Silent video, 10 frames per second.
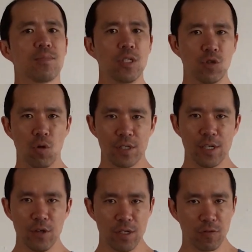control
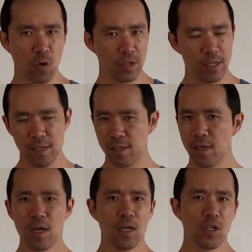series of courses,
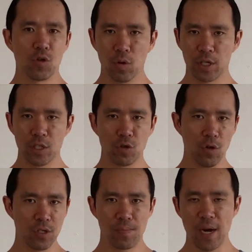shoulder
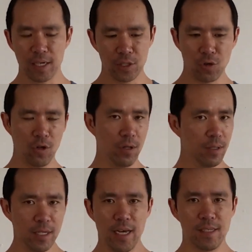control, spine
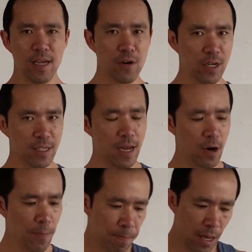control, et cetera, et cetera.